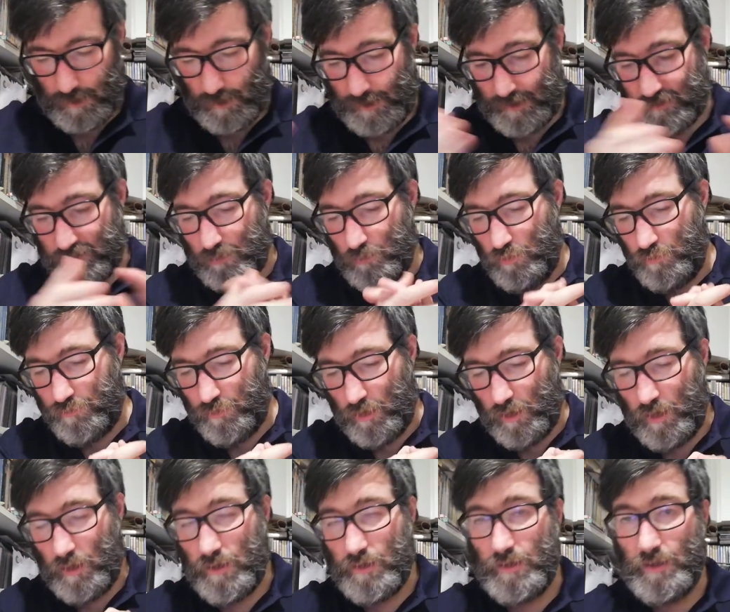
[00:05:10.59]
Let's move
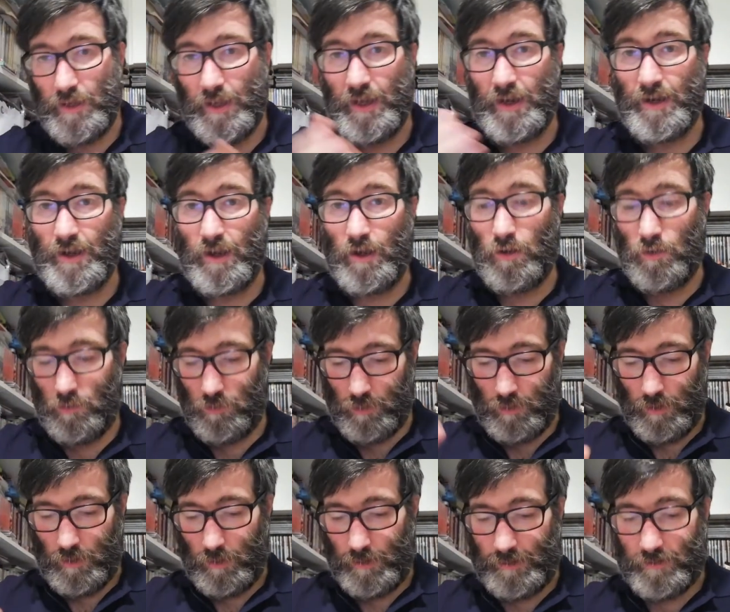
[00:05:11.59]
on, and now
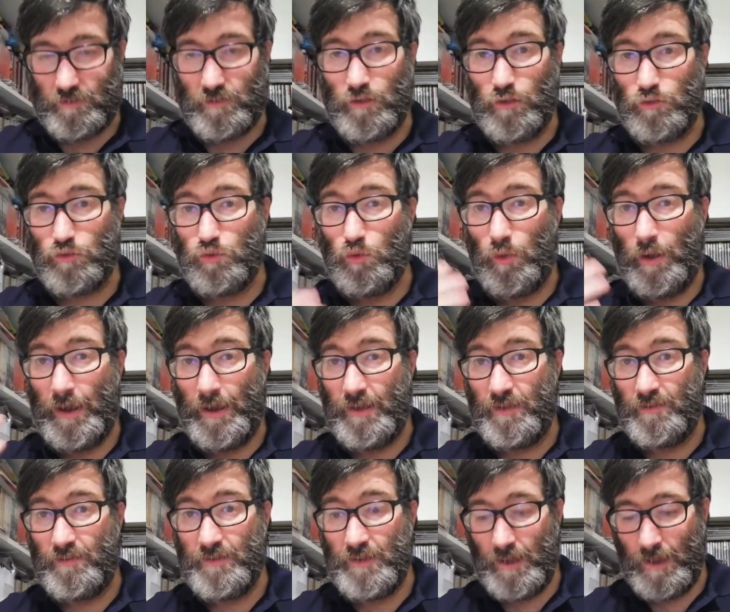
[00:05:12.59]
let's go to
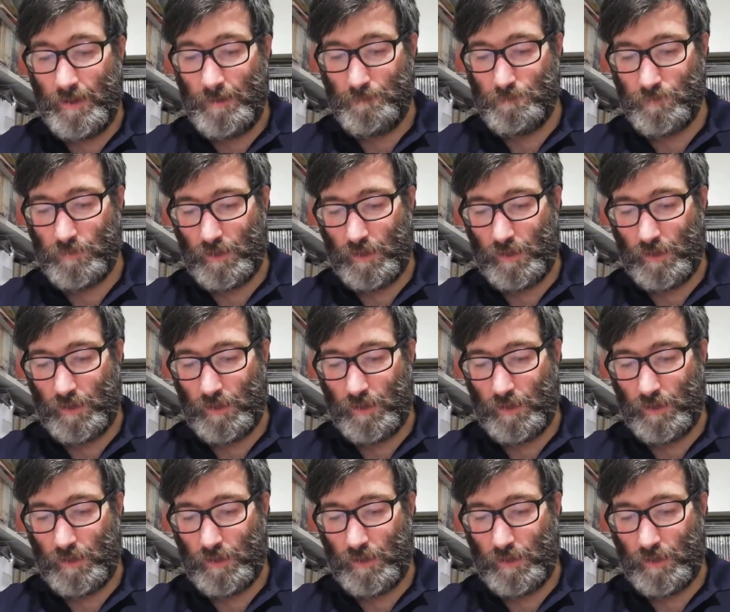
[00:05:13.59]
Asia